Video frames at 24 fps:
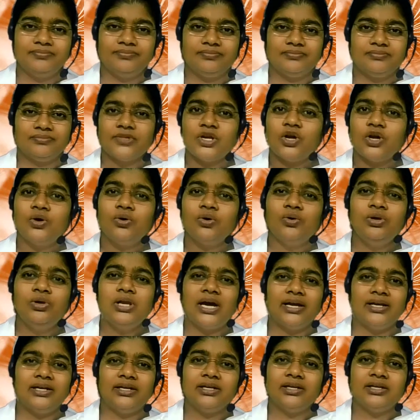
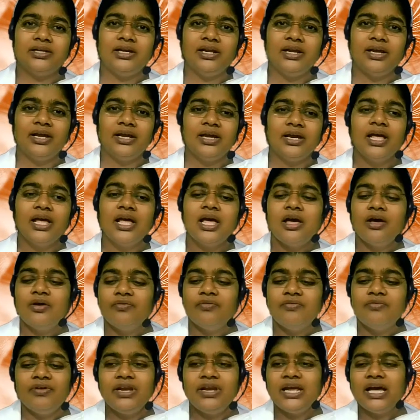Wholeheartedly. When
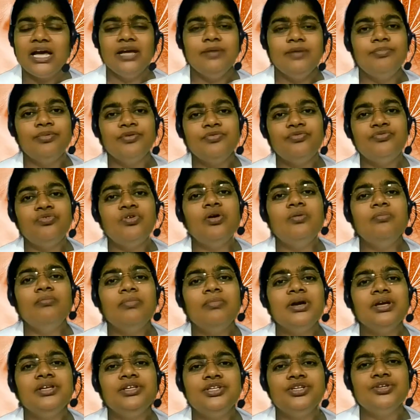I perform my
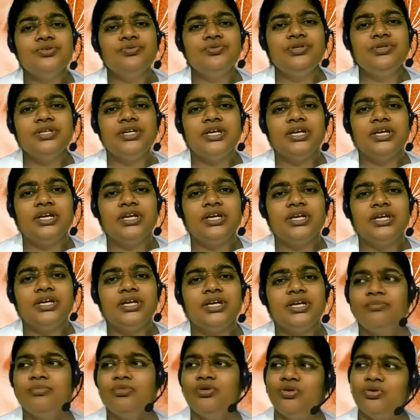duties, I
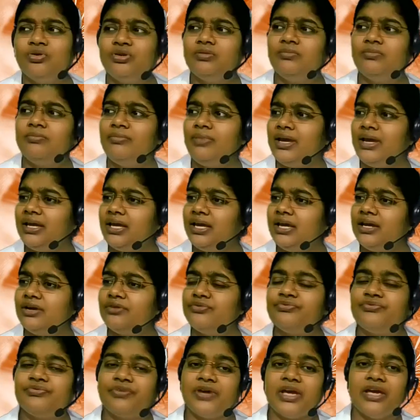am not making a
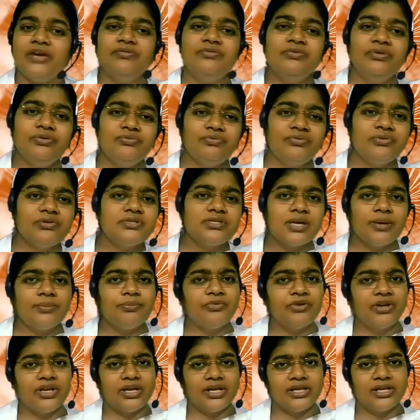favor for
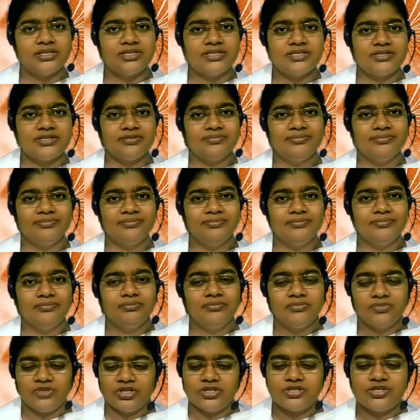someone else.
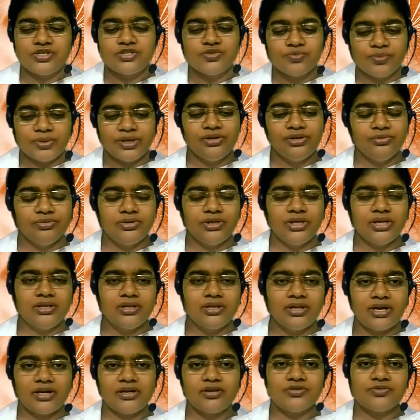This is my duty, and
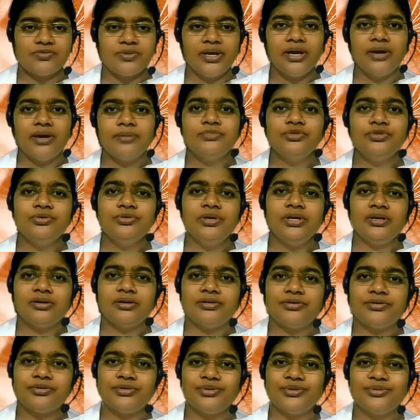that is why I'm doing
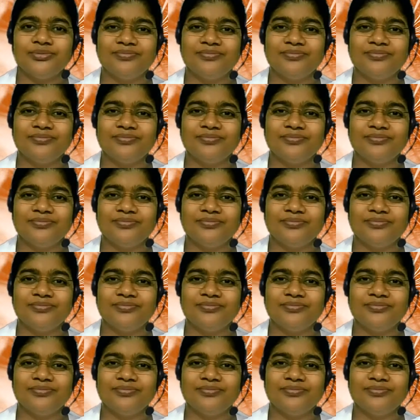it.